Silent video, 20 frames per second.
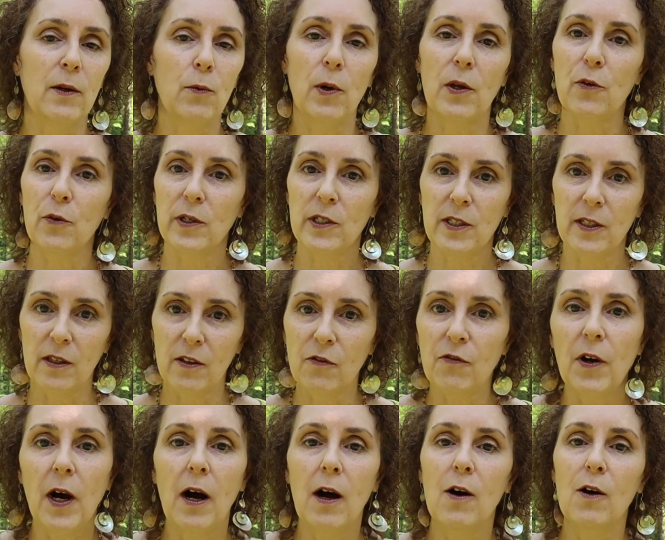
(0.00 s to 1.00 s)
whether it's in the
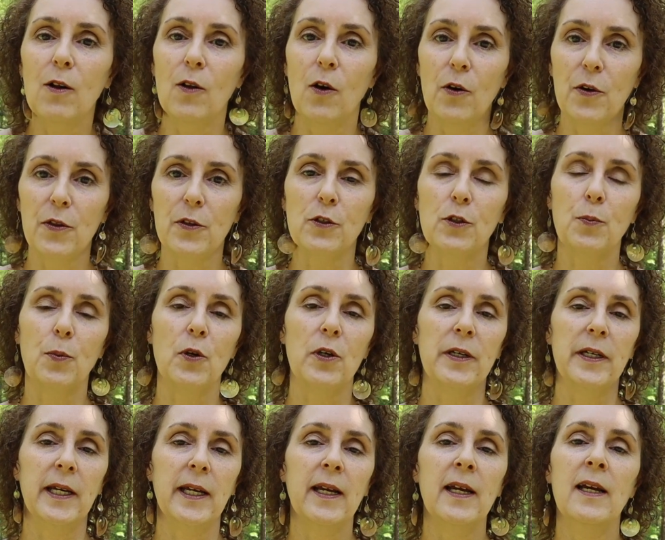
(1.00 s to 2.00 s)
fall or the
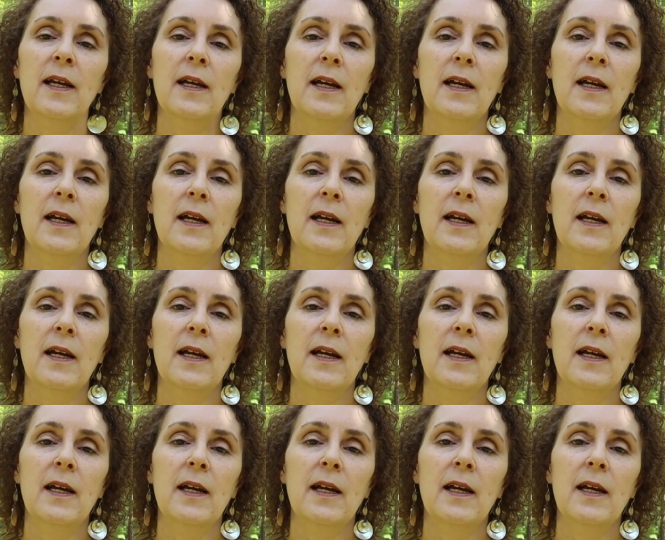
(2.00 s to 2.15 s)
spring,